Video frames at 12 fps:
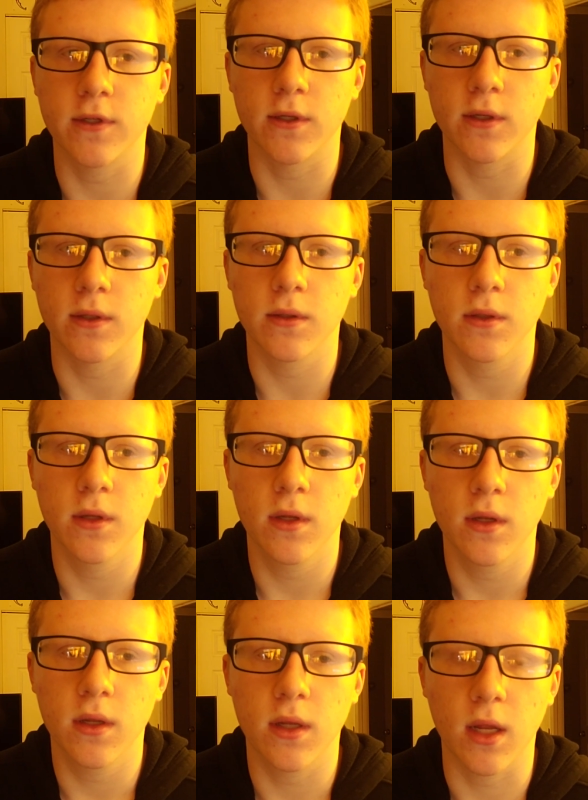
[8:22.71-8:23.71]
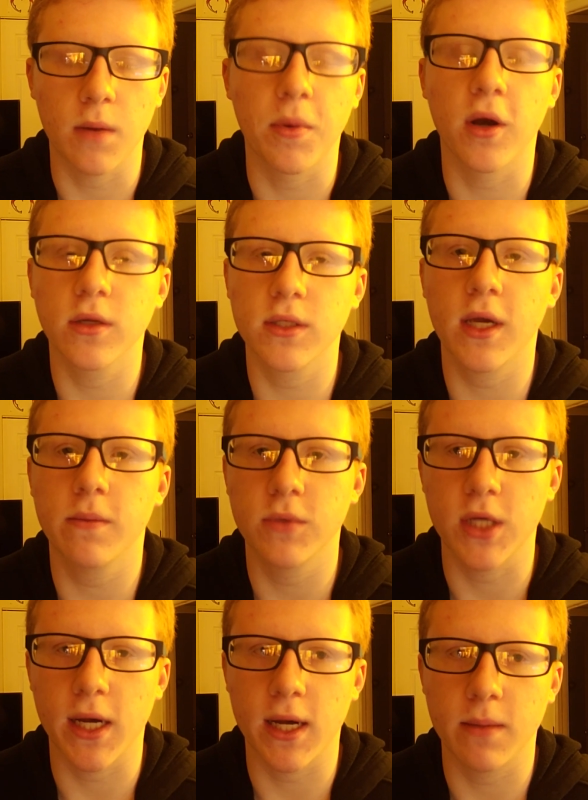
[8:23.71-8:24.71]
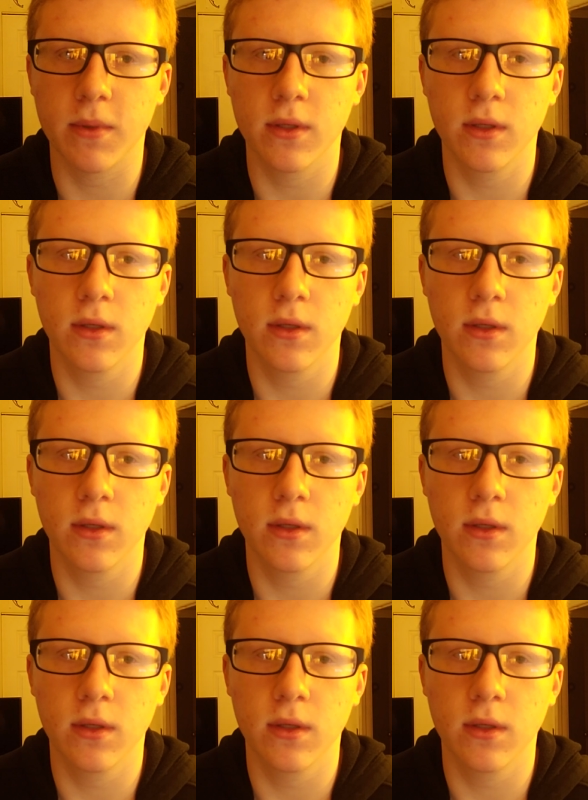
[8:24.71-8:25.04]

to get a part-time job,